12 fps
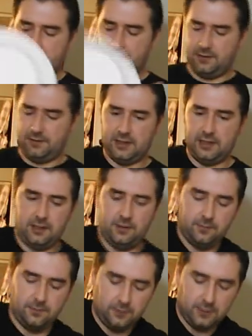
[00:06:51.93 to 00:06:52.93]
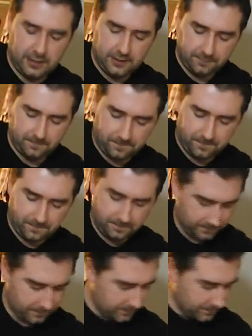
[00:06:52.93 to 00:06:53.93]
Don't need you.
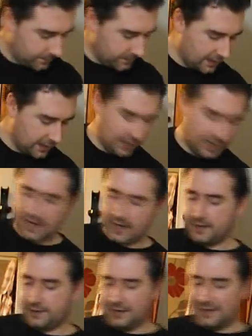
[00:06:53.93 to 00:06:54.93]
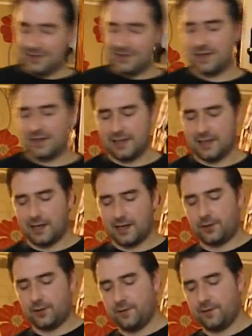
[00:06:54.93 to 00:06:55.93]
And instantly, I
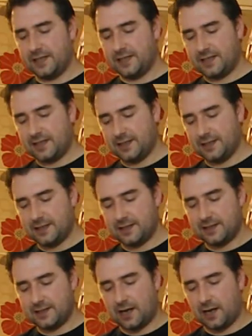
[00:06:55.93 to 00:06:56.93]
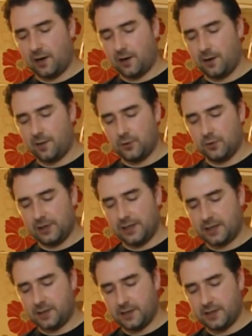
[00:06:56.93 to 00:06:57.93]
can already see that this is a lot more
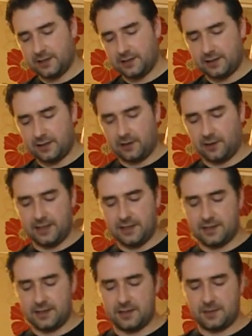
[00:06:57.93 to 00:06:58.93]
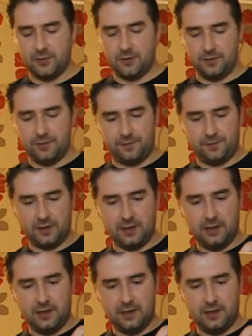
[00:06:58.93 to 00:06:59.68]
liquid. It's a lot easier to move.